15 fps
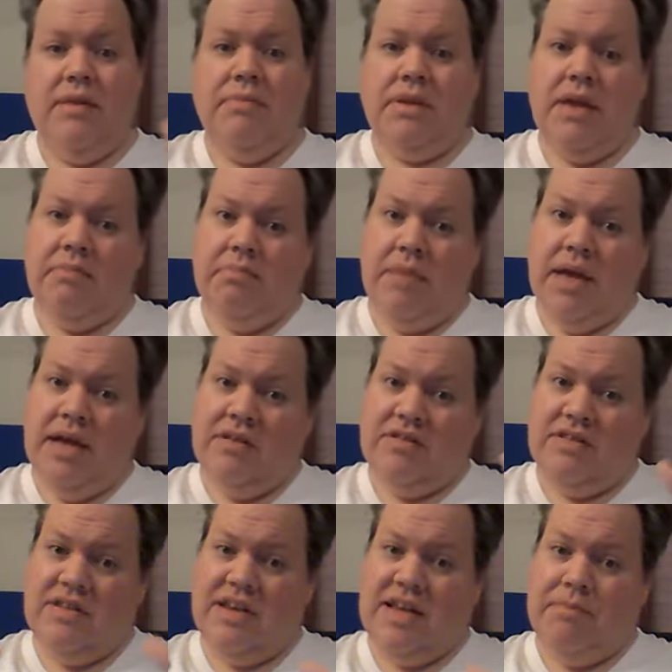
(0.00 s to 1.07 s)
but they
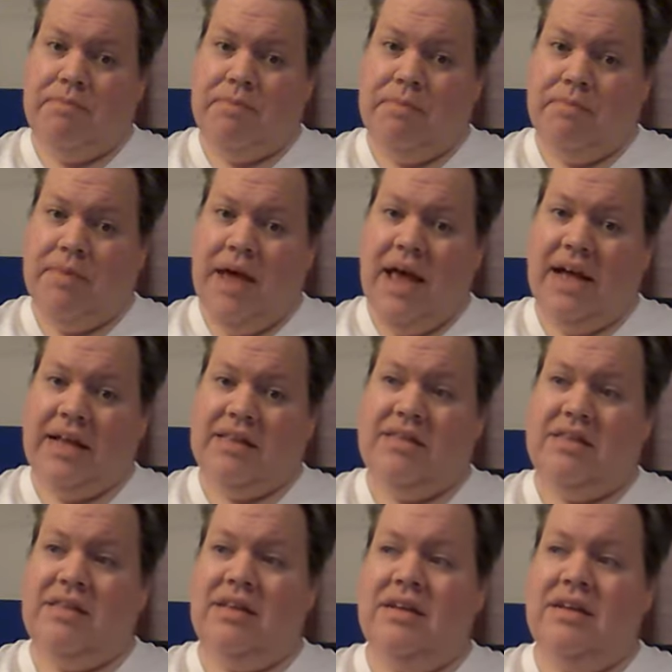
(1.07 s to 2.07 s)
managed to get back,